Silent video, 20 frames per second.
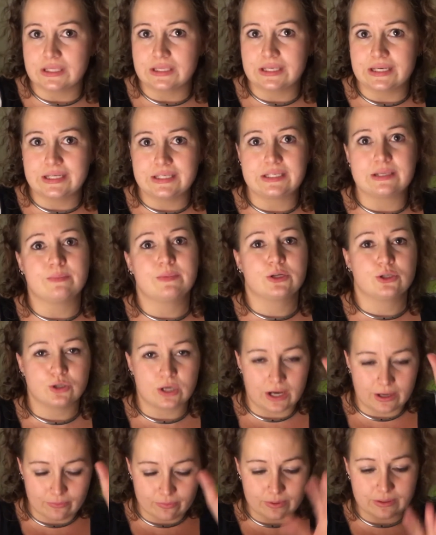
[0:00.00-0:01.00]
the list. I'm going to
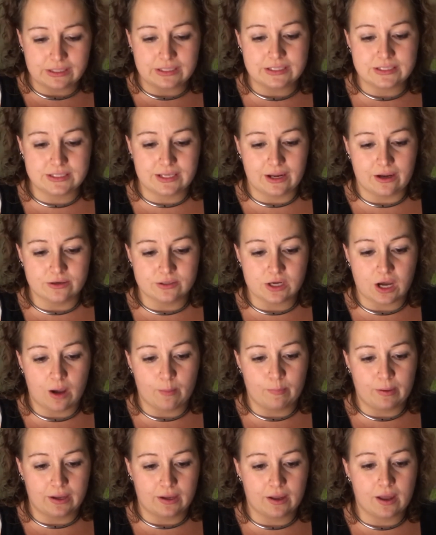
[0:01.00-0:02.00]
try really to stay on
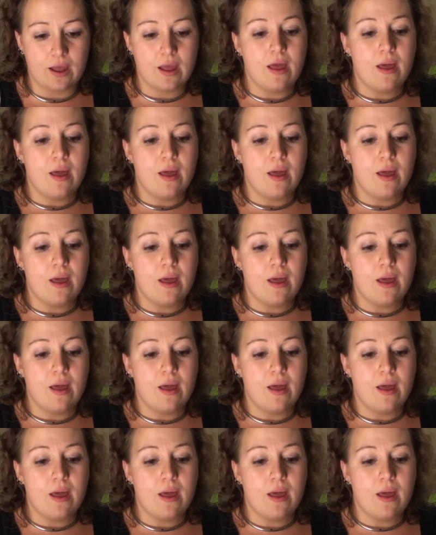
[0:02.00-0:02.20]
topic.